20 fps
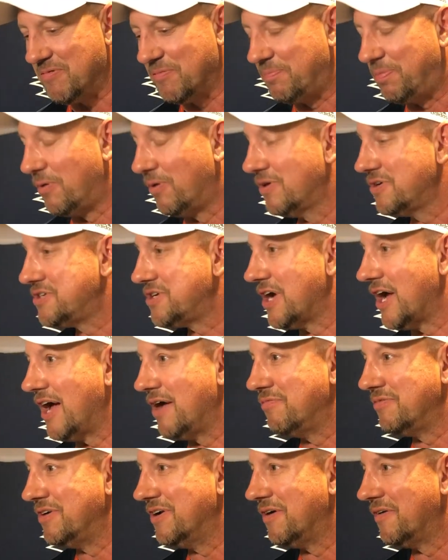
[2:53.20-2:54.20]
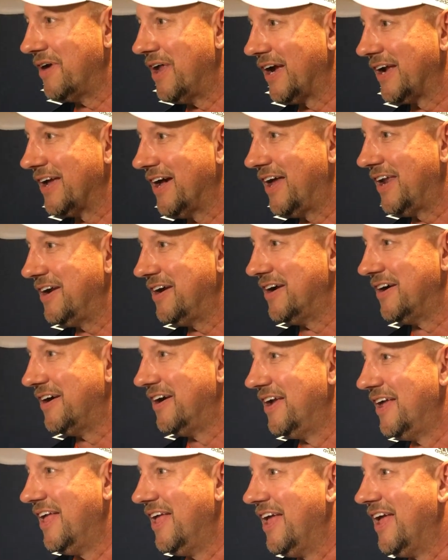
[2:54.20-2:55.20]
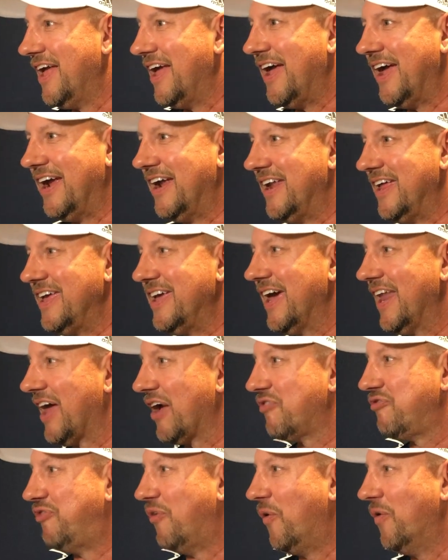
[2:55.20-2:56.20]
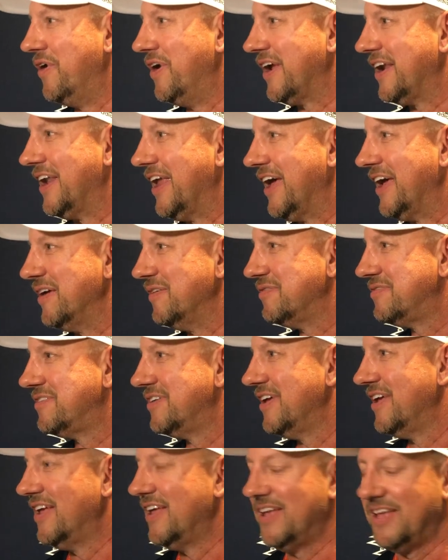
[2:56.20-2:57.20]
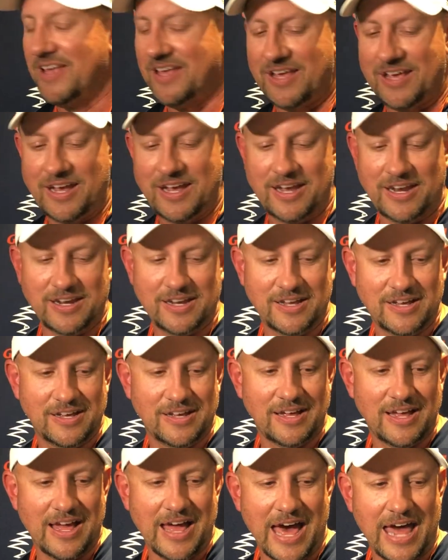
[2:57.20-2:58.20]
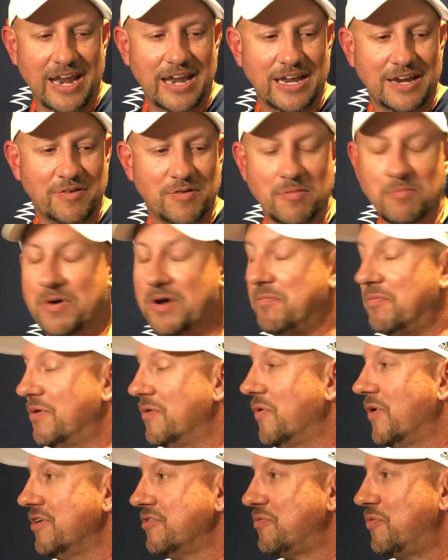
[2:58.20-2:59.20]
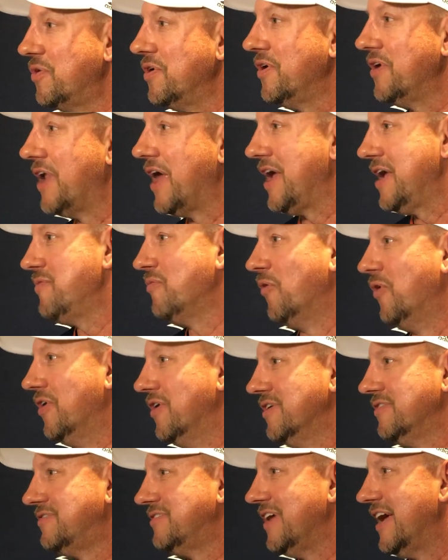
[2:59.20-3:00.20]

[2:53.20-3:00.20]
pork chop, you know, when I got here. Yeah. And he had like four nicknames. Yeah. And uh, I didn't even remember what his real name was.